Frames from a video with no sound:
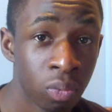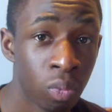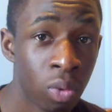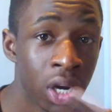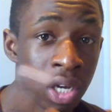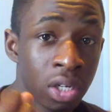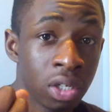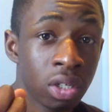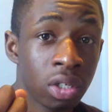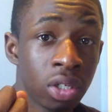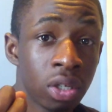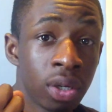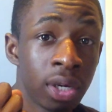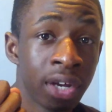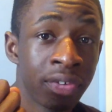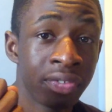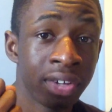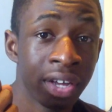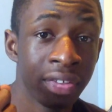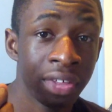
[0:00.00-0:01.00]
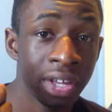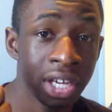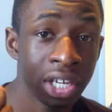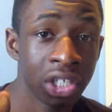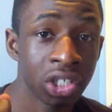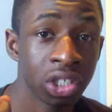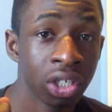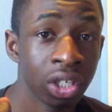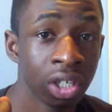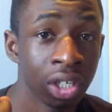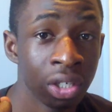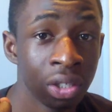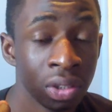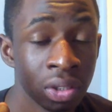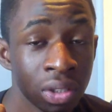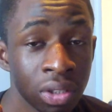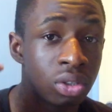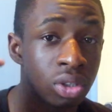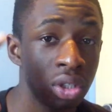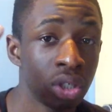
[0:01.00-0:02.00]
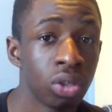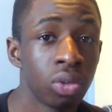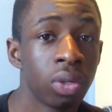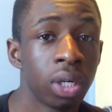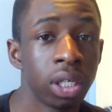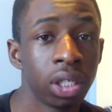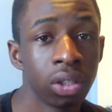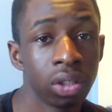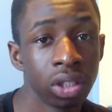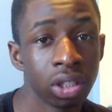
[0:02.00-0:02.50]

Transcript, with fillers: One, you left out the Asian girls. Two, I don't